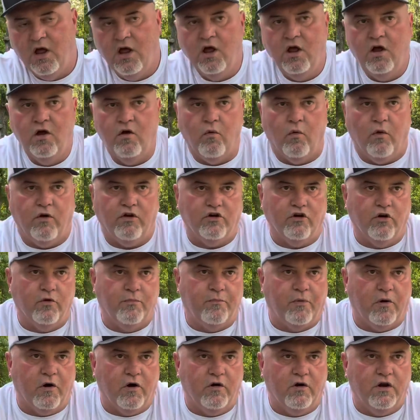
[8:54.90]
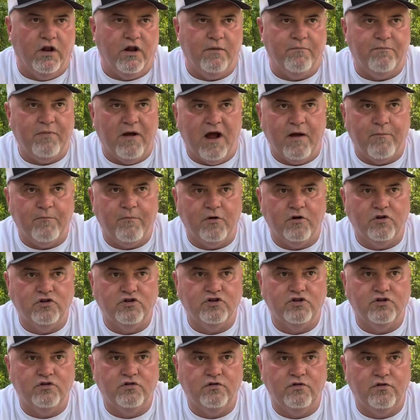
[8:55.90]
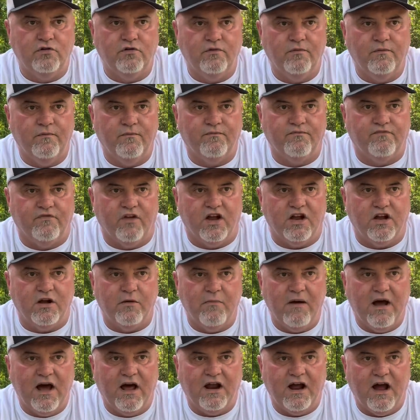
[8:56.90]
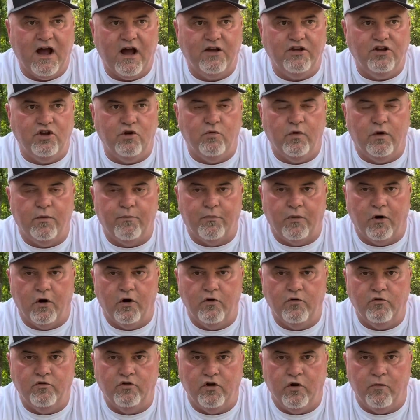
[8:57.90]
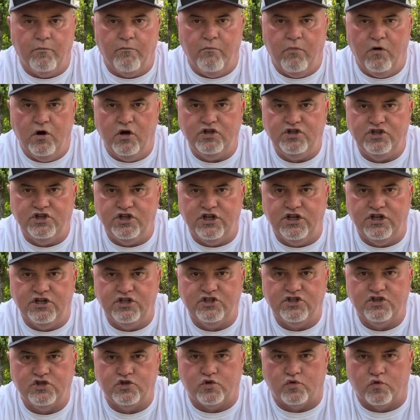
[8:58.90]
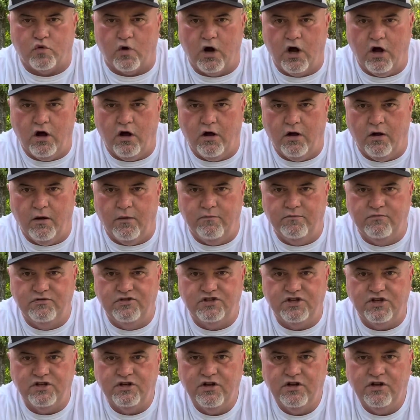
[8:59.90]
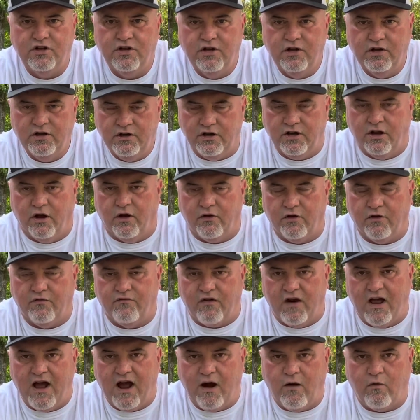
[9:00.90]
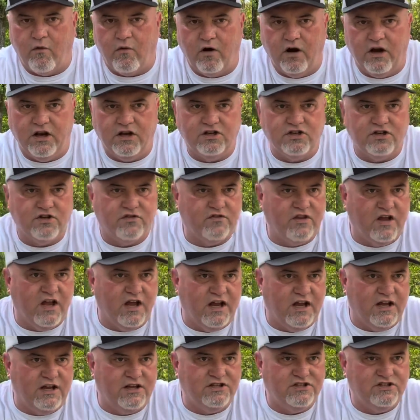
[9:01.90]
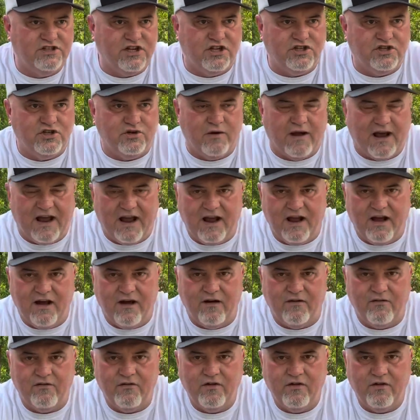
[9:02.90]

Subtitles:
When you're pruning peppers, think about how you would prune your bushes, shrubs, the flowering things that you have.